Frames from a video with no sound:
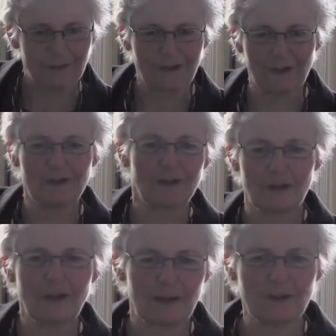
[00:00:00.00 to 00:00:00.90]
so
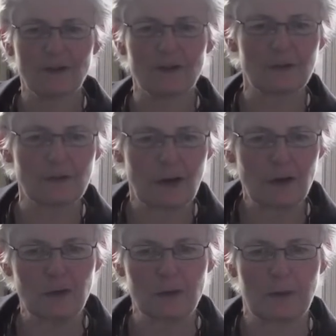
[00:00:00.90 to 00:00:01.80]
that sort of
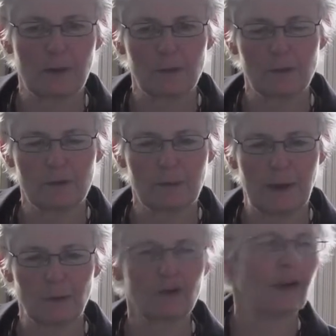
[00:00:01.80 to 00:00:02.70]
arose when I was
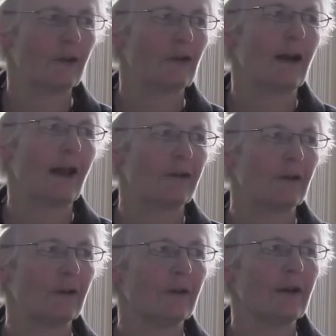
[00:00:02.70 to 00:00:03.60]
about 10 or
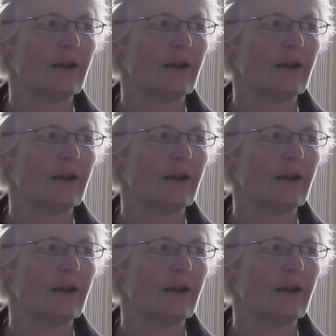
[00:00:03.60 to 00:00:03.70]
11. Yeah.